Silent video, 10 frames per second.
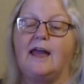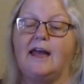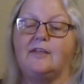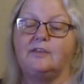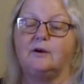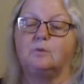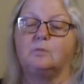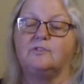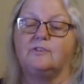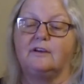and their
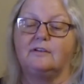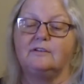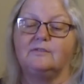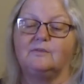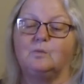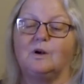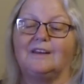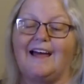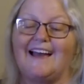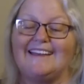
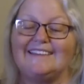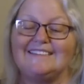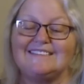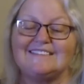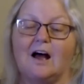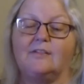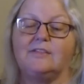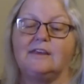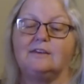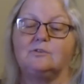reliance on
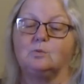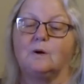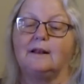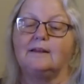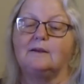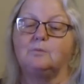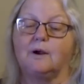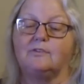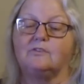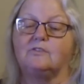the indwelling
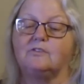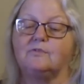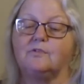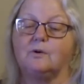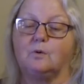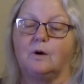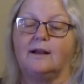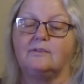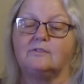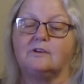presence of the
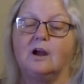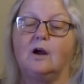Christ